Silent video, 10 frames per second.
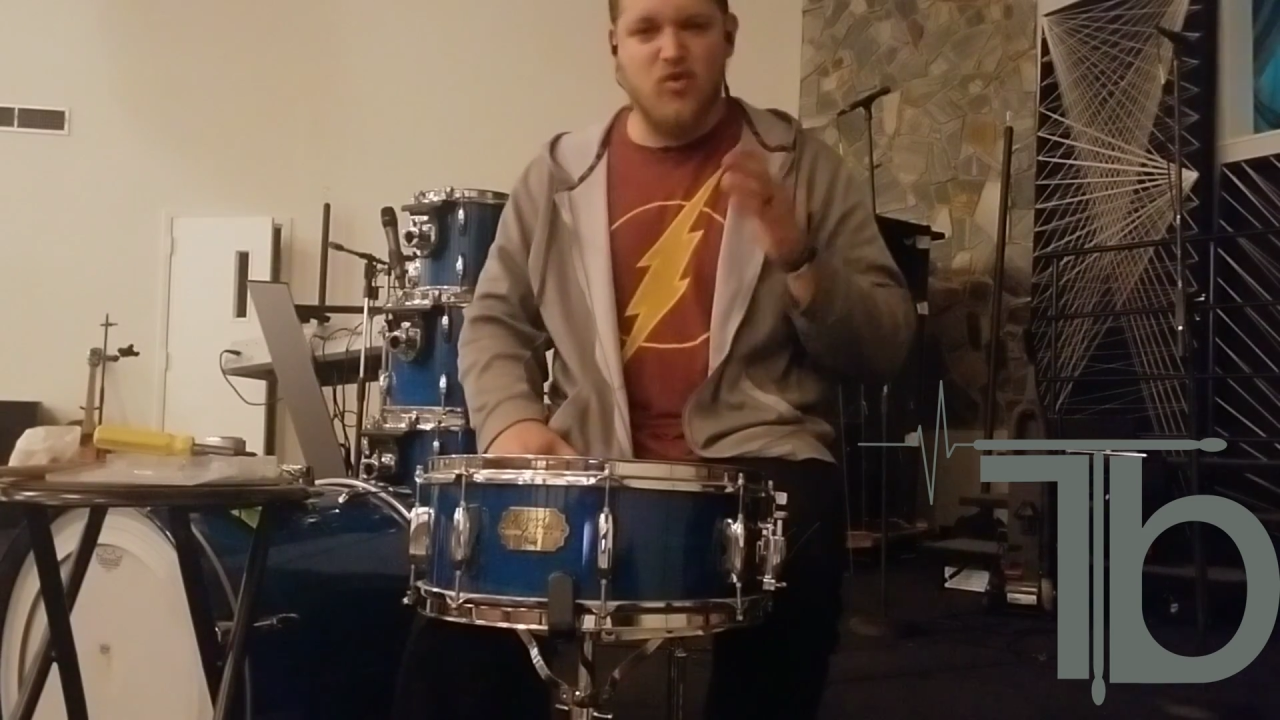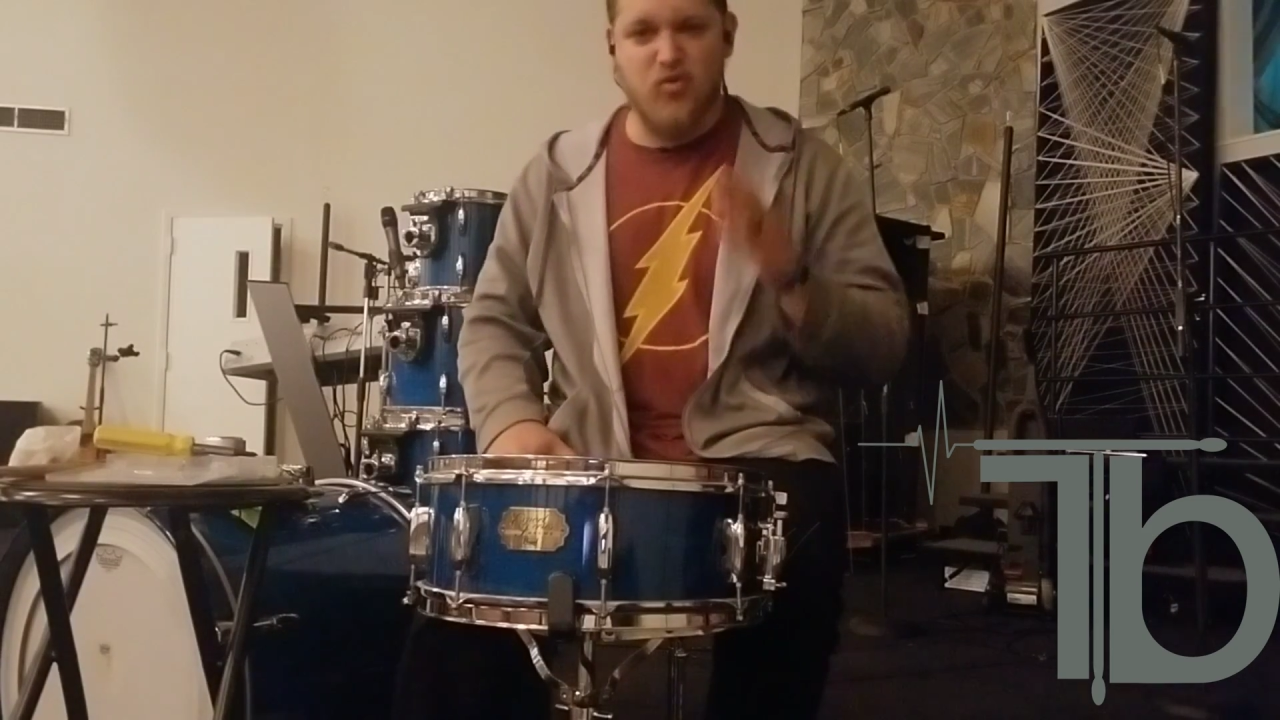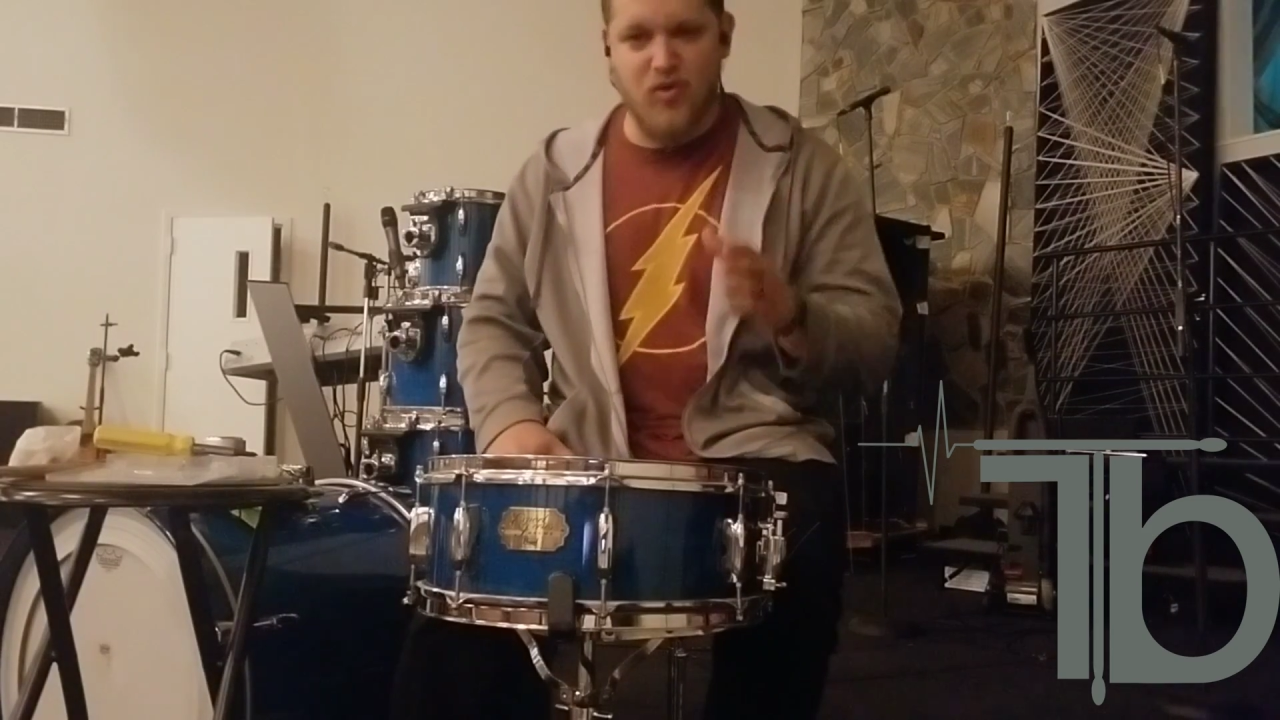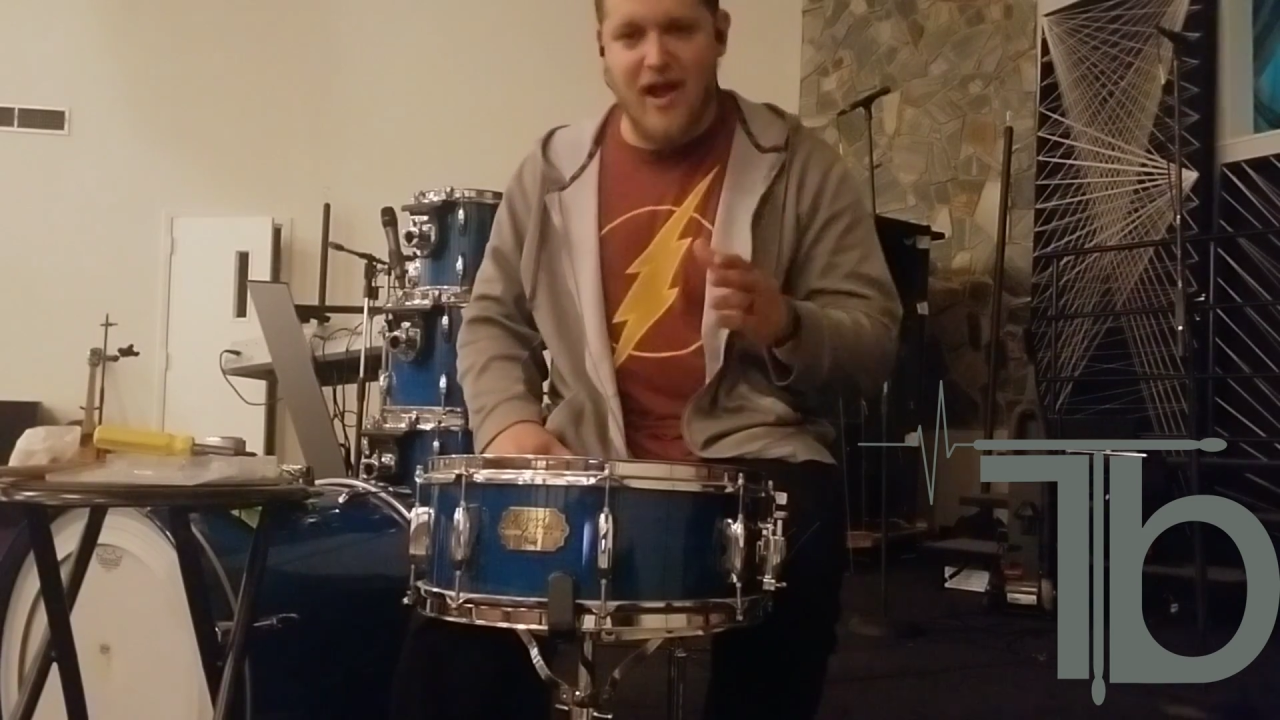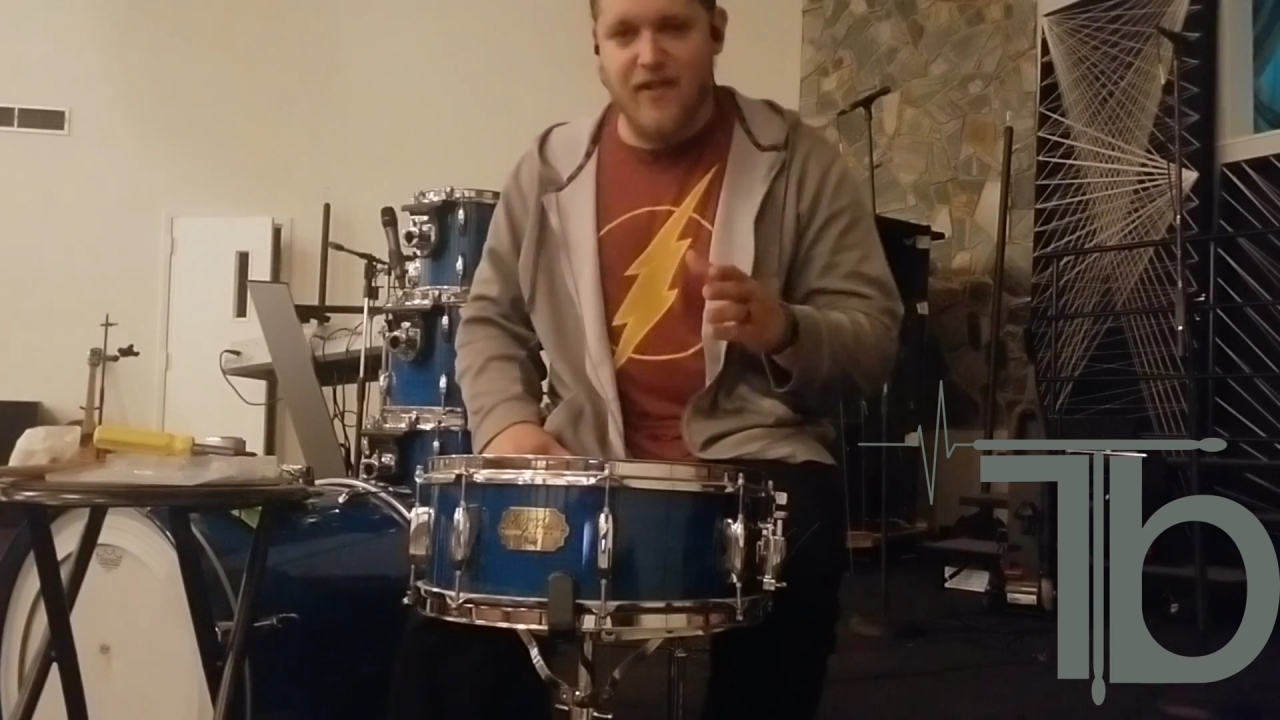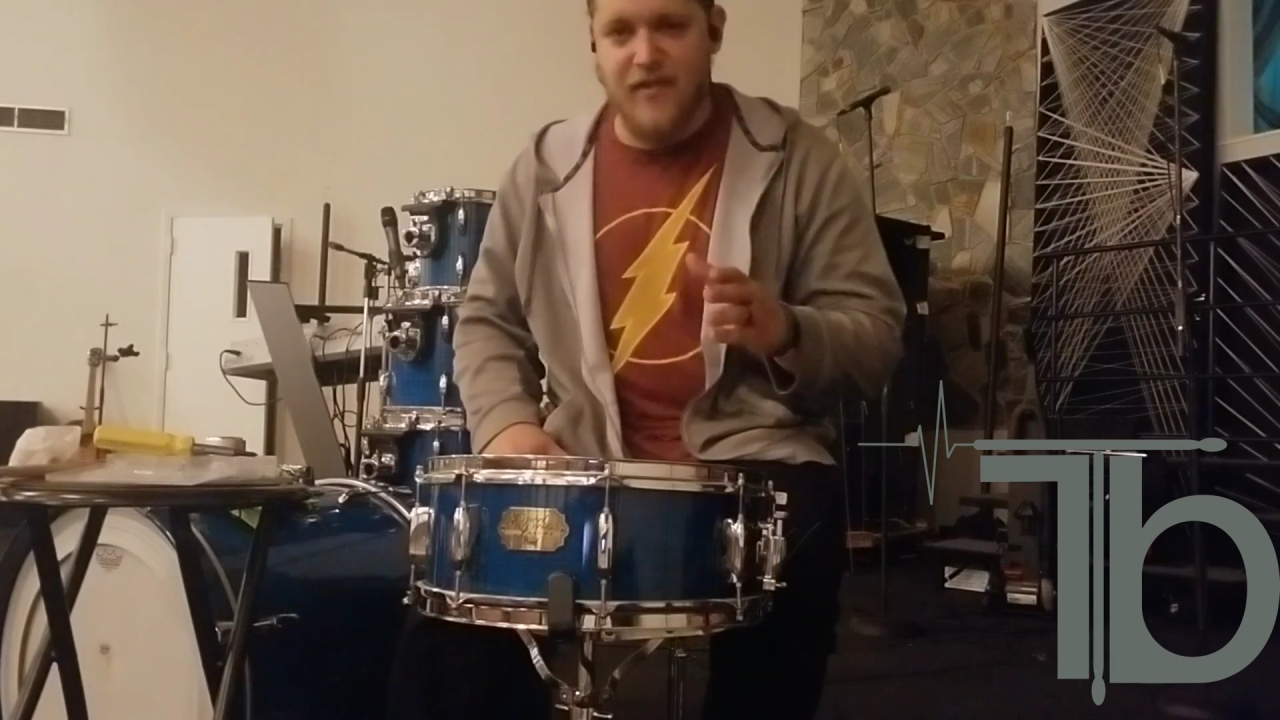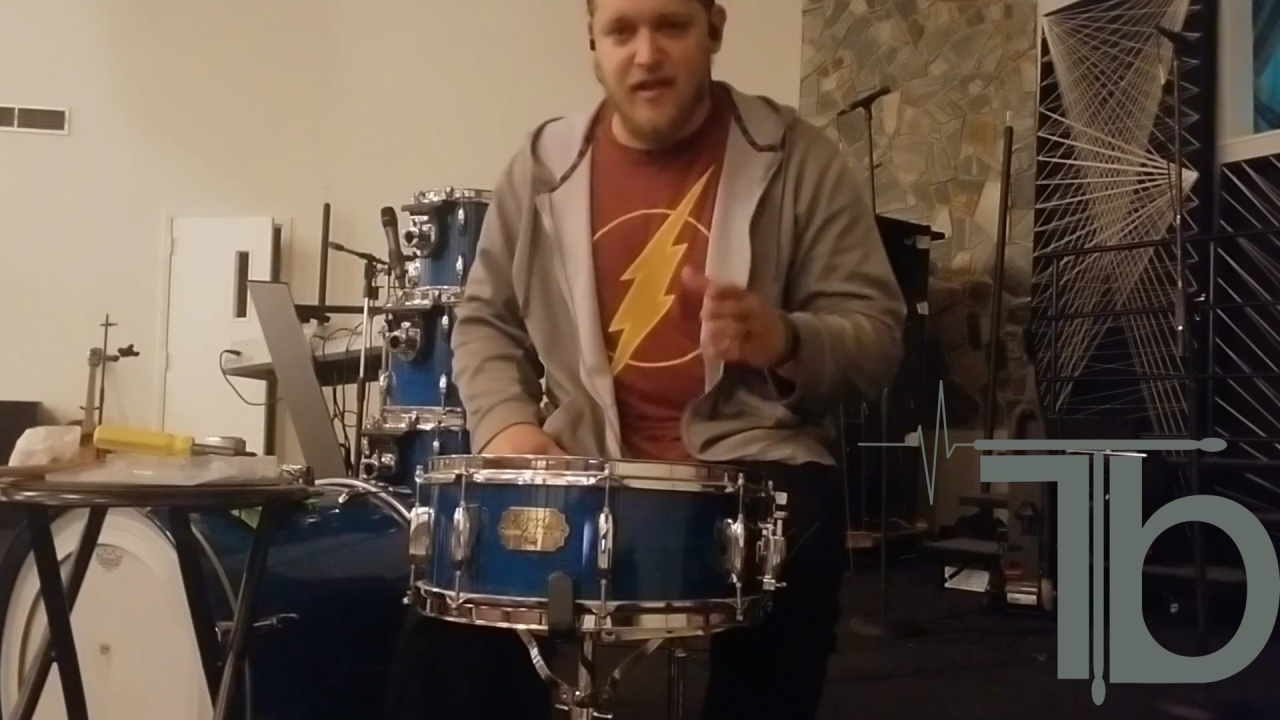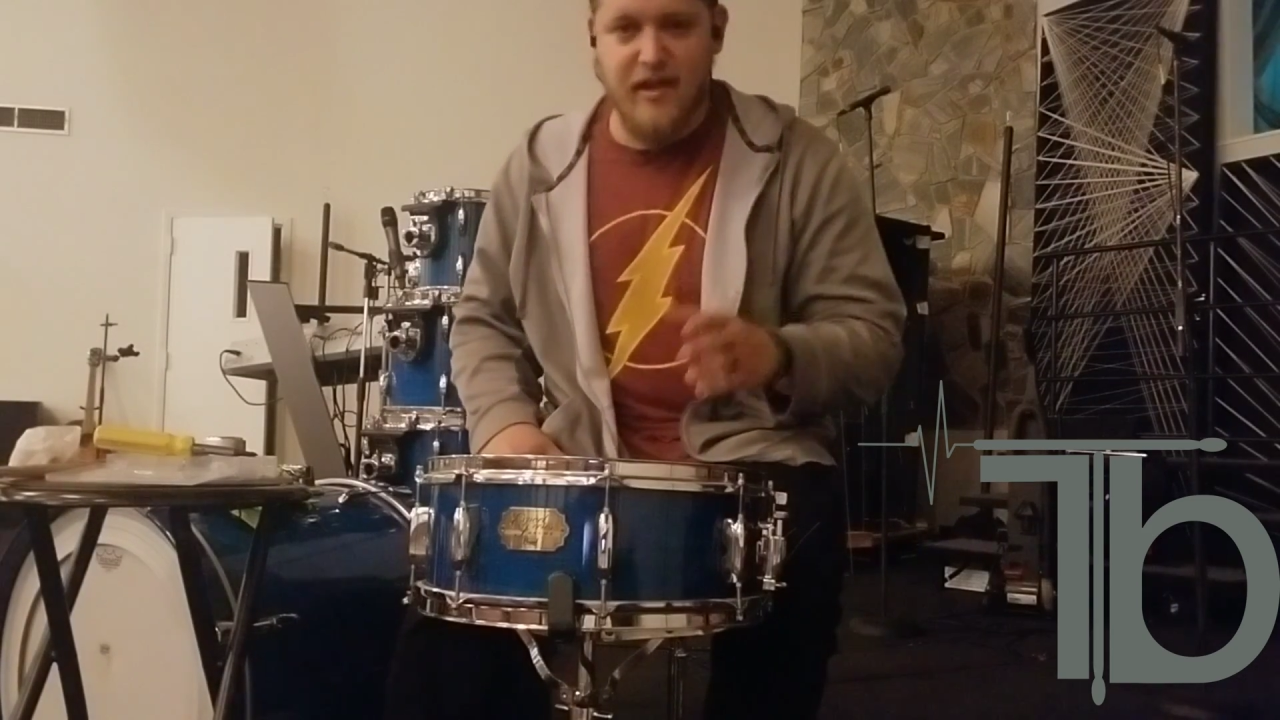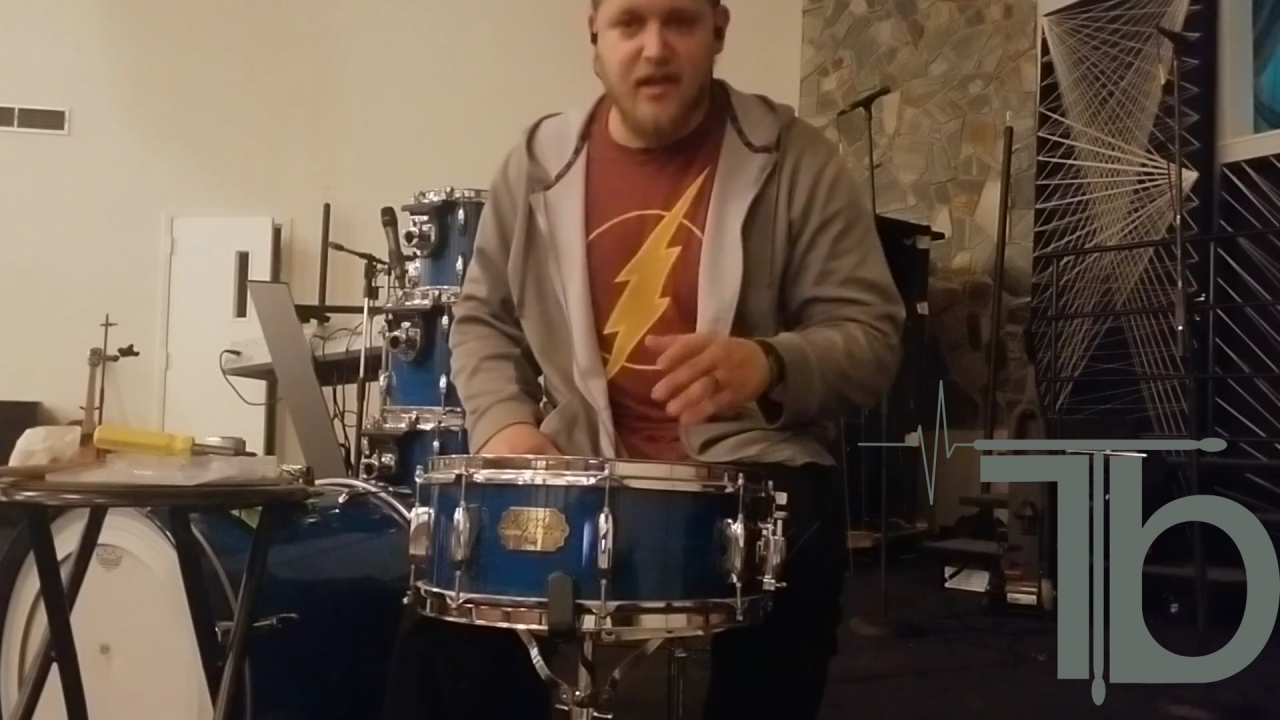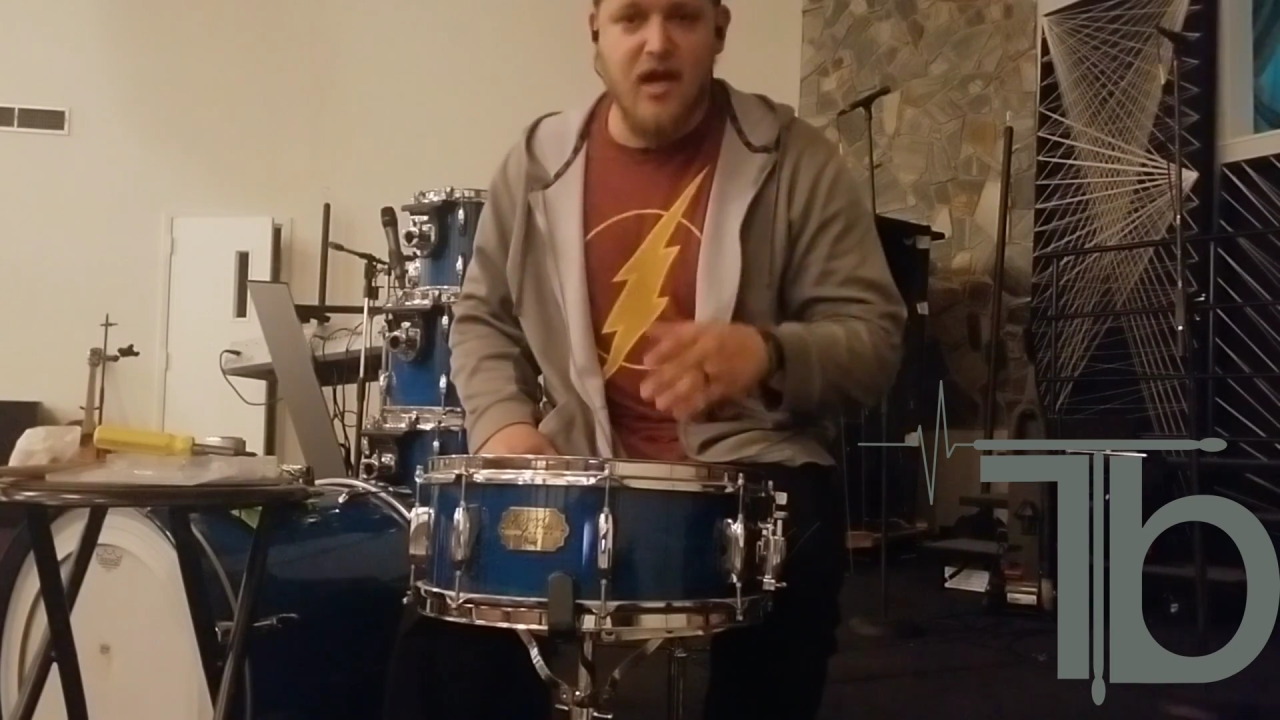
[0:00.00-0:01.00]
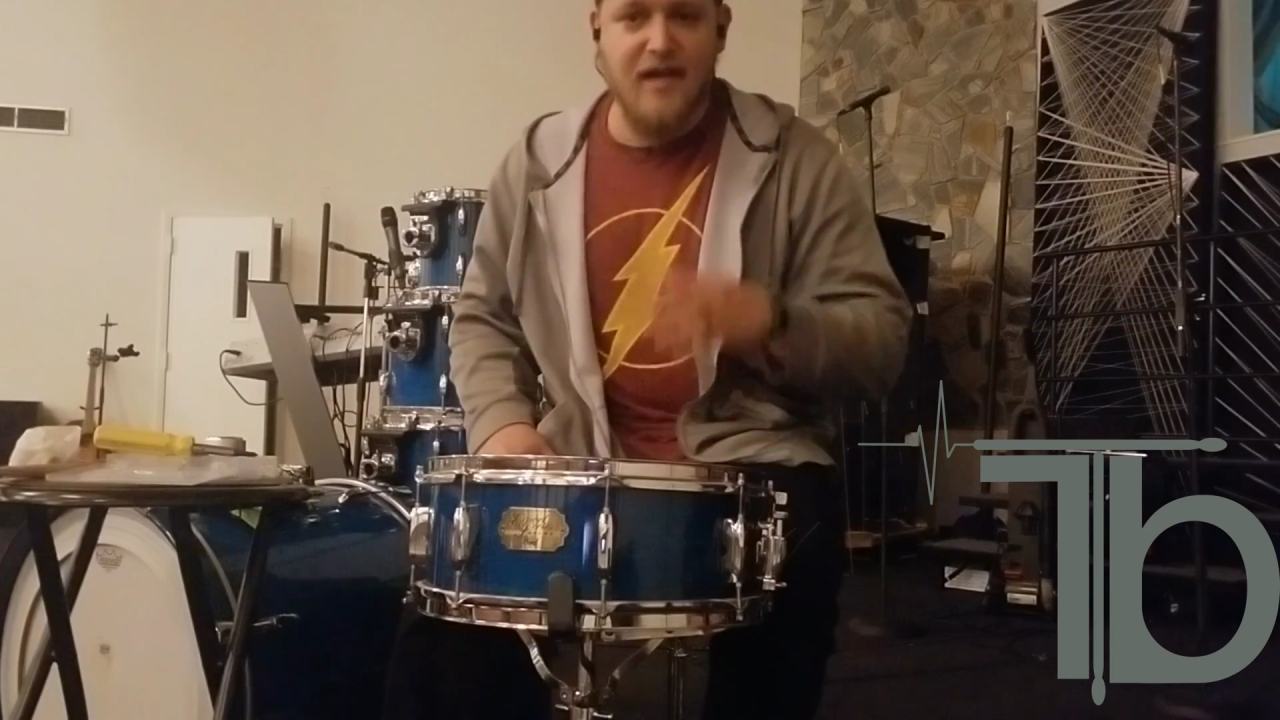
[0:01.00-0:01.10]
crack that like